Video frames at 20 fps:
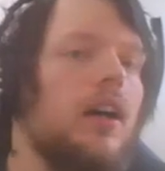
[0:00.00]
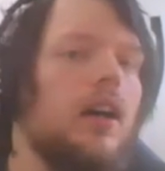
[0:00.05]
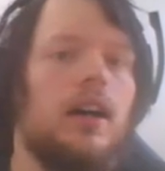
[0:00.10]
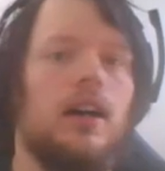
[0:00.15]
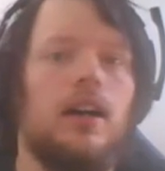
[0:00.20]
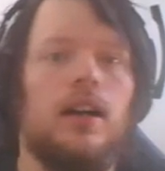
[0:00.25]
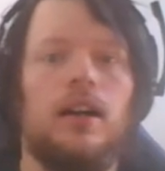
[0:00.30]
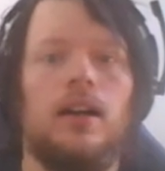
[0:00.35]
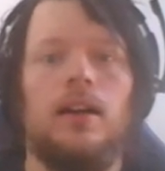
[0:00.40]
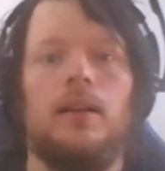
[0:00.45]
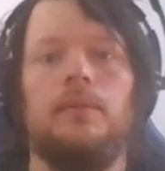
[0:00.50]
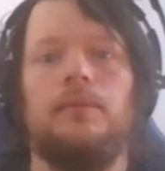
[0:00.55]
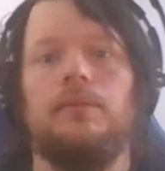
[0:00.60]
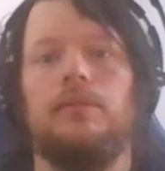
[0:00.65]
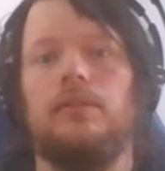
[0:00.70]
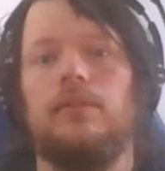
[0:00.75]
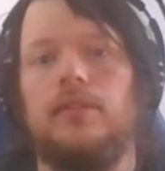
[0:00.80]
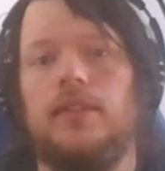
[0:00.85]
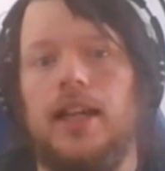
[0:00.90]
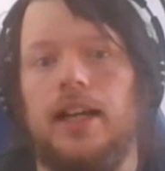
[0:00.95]

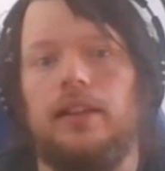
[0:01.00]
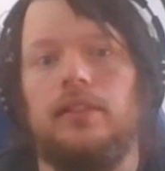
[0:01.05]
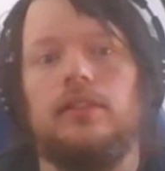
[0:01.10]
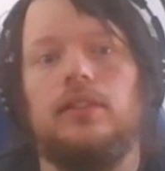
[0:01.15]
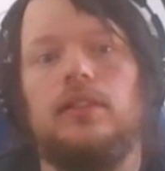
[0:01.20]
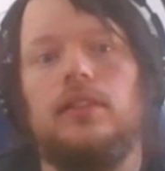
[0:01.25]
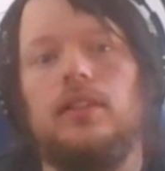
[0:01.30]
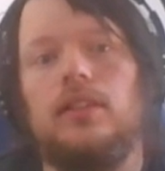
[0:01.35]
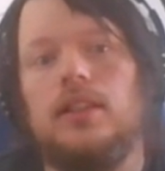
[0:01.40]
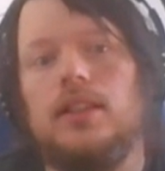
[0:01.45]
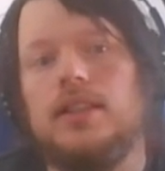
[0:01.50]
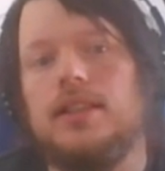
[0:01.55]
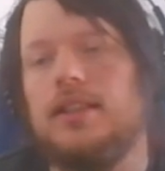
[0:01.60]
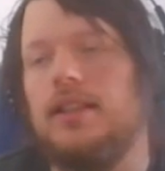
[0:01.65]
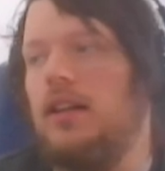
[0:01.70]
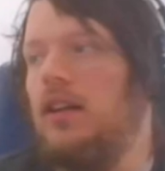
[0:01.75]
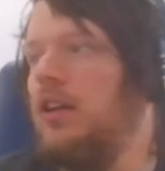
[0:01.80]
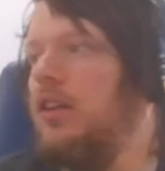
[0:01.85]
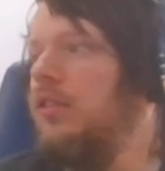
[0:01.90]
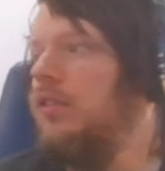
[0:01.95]
Yeah,
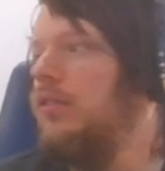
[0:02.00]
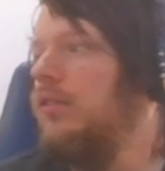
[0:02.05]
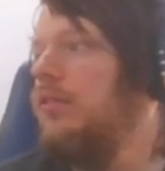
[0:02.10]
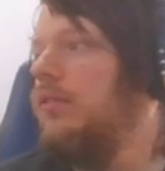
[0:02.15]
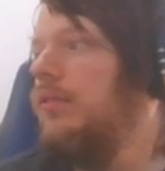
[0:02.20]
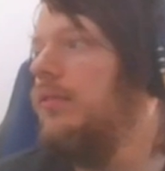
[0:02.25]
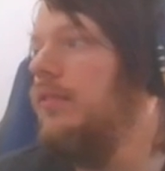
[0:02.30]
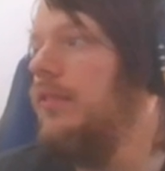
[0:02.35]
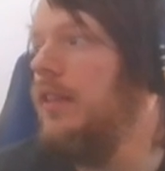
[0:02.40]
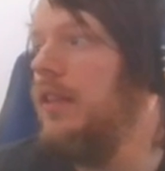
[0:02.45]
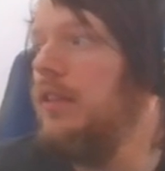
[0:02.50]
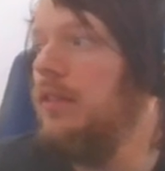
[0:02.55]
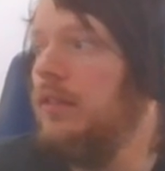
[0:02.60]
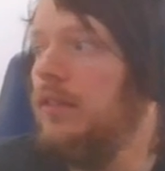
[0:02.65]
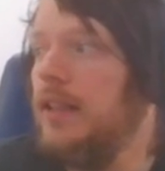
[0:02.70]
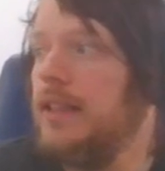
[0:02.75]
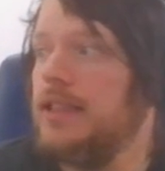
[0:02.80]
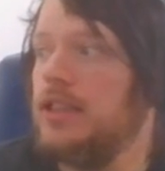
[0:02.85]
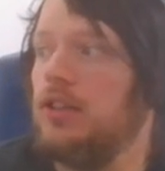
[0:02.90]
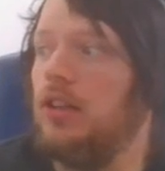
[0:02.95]
so
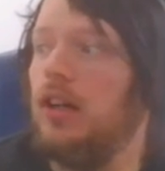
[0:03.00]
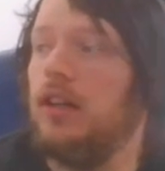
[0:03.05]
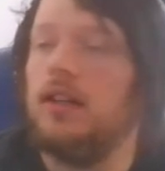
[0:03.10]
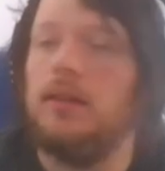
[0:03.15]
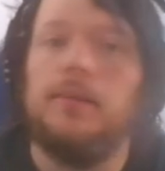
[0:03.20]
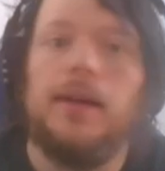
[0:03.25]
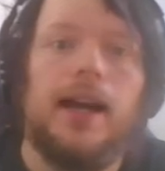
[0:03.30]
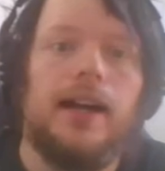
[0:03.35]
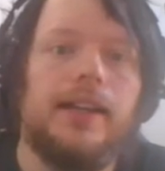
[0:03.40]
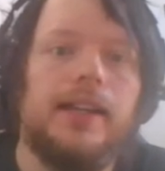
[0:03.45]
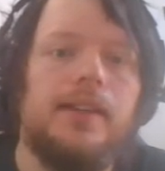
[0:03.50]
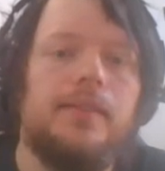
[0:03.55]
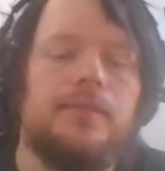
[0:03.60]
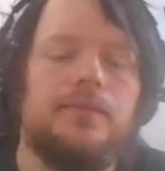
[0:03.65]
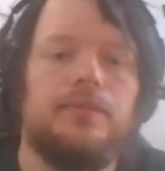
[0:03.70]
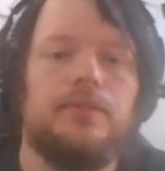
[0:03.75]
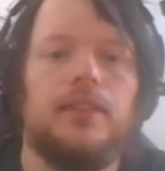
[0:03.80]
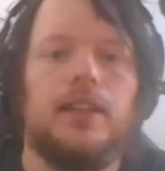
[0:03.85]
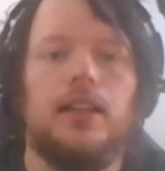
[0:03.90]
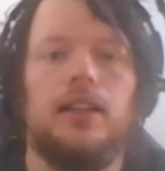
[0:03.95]
let's talk about it
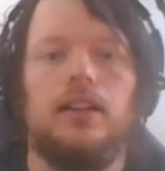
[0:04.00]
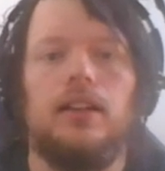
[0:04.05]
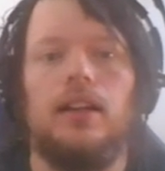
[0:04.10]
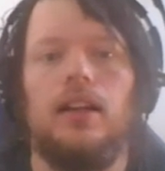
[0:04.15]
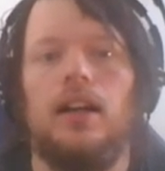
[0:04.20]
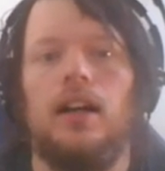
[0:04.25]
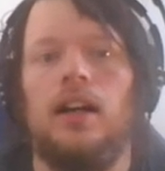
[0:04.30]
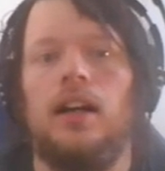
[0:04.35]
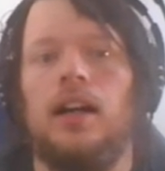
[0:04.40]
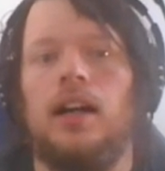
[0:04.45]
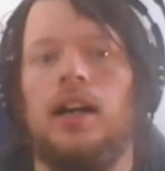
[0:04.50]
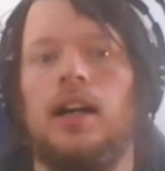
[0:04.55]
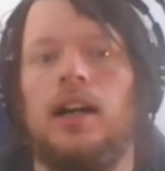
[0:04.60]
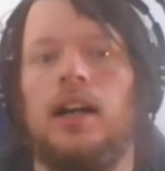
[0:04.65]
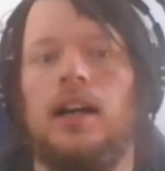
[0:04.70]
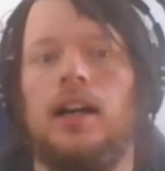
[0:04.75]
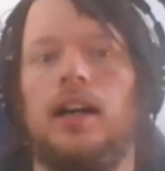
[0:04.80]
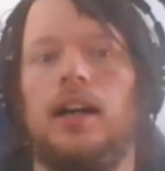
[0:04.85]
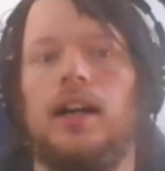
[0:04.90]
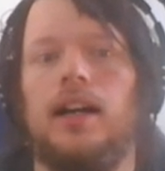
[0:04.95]

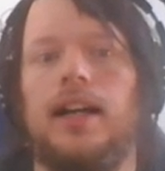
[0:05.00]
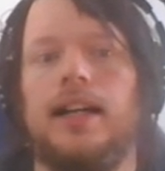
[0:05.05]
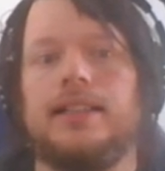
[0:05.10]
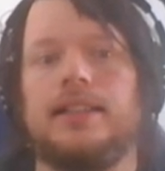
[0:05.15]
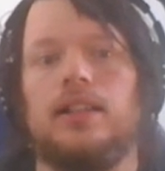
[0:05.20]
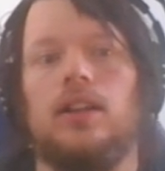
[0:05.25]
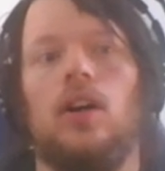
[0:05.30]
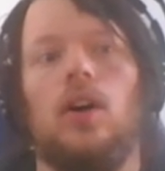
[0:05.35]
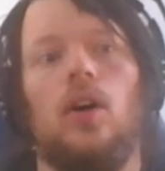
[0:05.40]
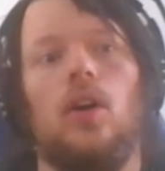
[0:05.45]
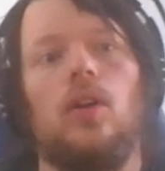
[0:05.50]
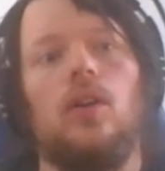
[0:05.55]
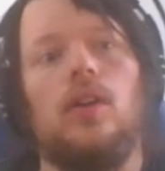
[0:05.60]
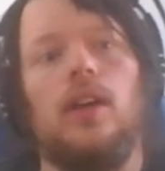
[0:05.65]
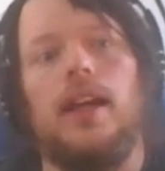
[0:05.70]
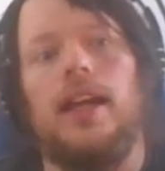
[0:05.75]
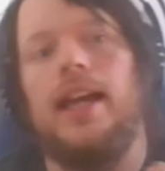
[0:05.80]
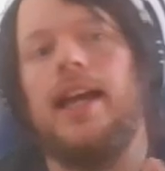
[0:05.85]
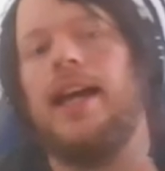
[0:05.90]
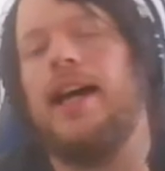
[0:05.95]
as a
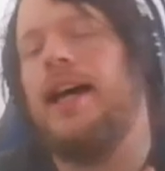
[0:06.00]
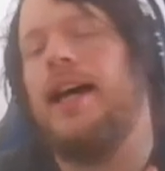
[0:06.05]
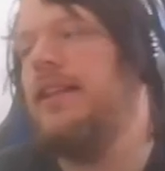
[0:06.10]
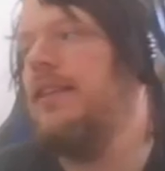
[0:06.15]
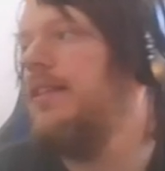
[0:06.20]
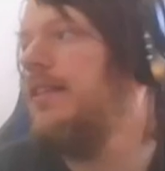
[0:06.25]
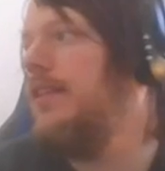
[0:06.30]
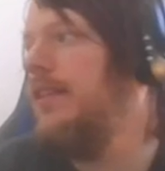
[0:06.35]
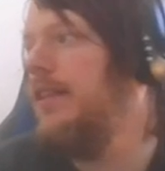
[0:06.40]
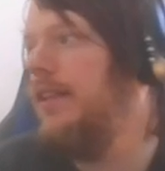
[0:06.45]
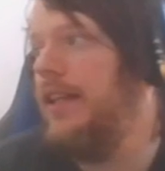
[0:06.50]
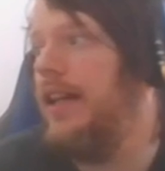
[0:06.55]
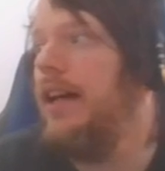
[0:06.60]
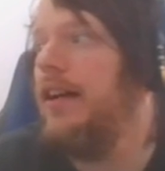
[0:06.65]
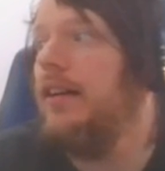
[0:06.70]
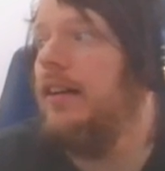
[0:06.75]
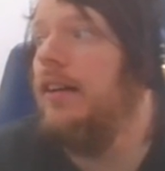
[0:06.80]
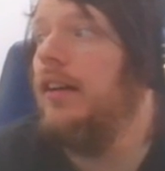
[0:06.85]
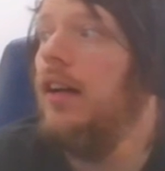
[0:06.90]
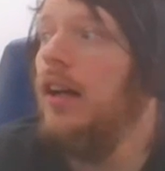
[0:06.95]
whole, and
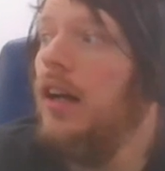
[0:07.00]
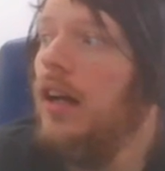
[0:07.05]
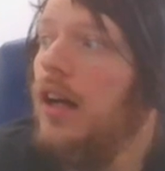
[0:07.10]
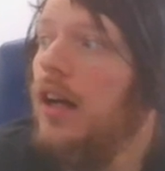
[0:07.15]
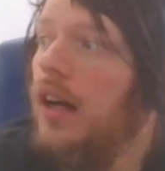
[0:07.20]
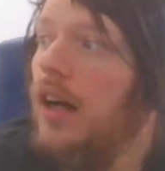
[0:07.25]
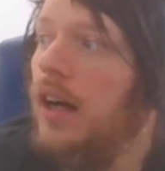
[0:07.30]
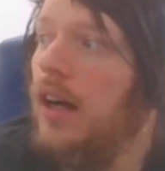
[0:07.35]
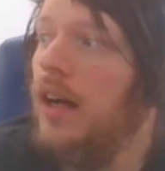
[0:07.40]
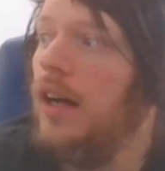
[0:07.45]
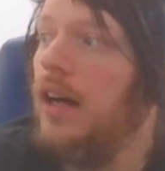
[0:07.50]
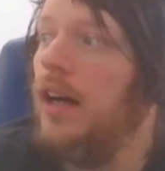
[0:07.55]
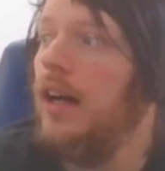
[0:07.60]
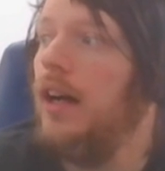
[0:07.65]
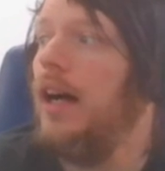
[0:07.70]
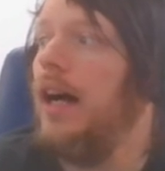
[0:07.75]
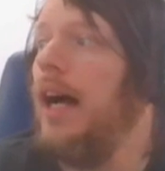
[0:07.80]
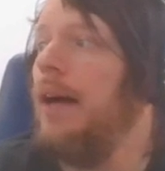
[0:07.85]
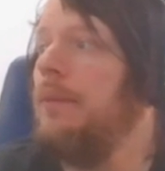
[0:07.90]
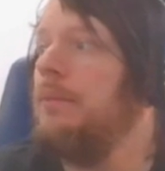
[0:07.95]
yeah,
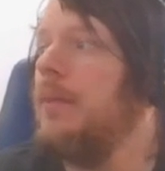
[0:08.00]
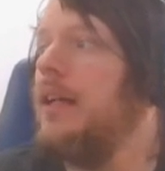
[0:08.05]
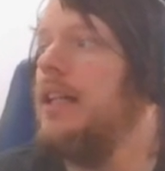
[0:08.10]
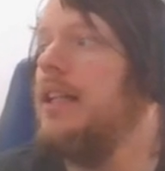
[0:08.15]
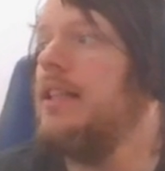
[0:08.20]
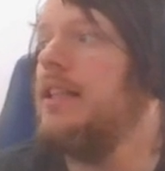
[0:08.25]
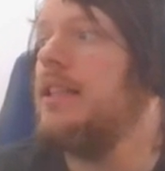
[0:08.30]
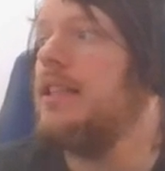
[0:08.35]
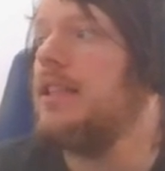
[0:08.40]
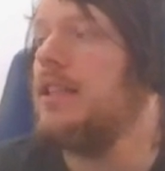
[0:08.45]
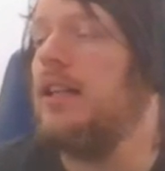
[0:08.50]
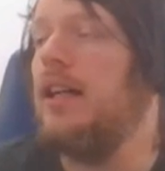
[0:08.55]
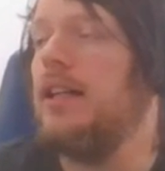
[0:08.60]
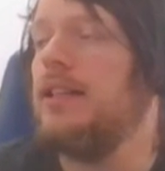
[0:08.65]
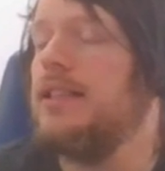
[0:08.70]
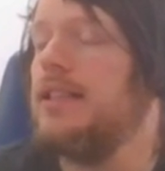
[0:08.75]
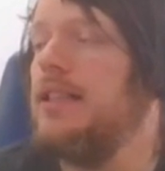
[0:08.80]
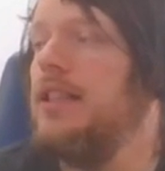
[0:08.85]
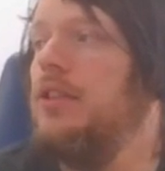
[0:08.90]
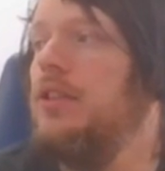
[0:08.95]
I'm going to
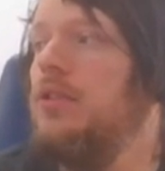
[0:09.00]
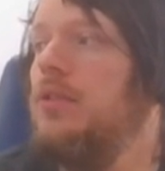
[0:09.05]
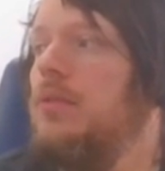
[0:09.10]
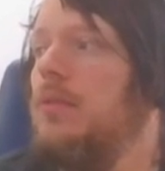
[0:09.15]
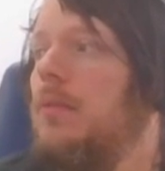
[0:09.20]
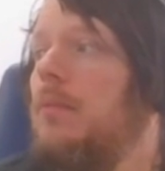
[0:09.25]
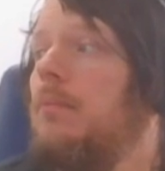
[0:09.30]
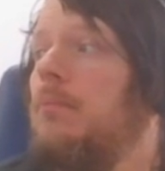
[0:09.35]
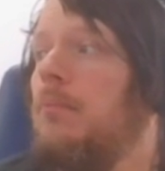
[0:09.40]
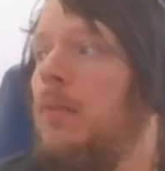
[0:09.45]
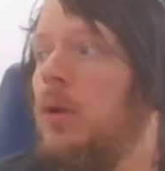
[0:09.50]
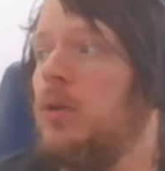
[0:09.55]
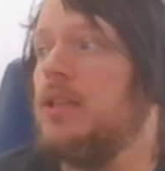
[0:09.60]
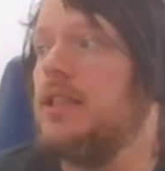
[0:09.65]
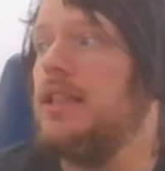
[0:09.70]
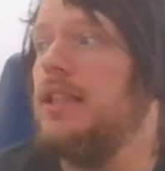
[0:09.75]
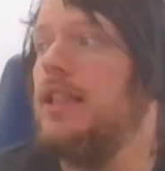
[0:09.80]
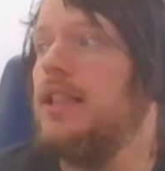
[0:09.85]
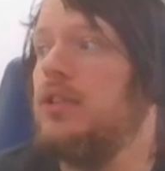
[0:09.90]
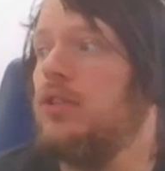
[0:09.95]
discuss to you most
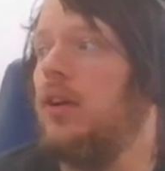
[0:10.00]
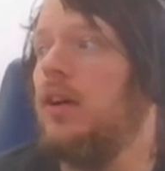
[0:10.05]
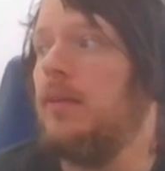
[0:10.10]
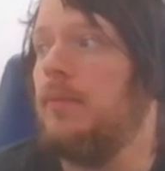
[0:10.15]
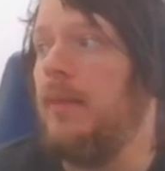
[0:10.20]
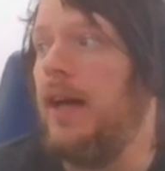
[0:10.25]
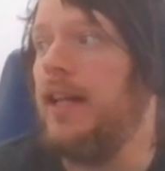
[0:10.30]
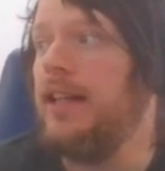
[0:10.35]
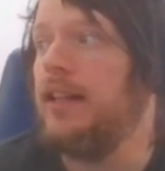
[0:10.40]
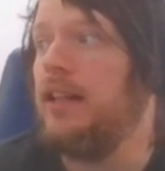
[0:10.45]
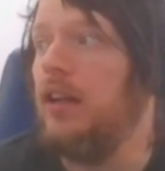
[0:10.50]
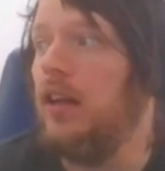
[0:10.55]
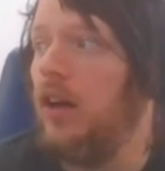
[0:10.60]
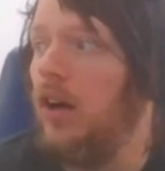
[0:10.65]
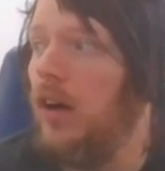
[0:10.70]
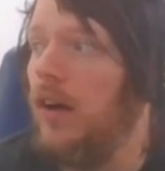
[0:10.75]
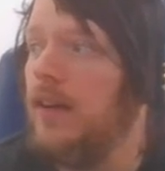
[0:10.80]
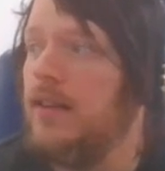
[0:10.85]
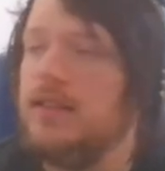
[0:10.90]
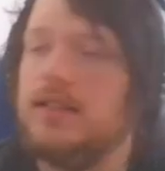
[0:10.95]
of the Dogmatika
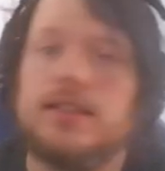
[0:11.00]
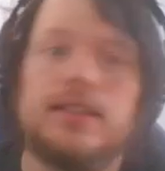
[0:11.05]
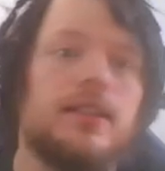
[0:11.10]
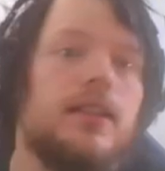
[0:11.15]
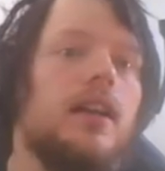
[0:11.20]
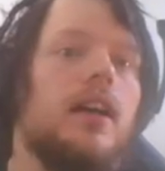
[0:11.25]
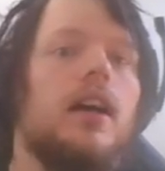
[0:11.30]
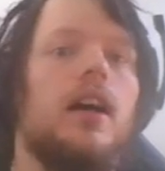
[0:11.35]
cards.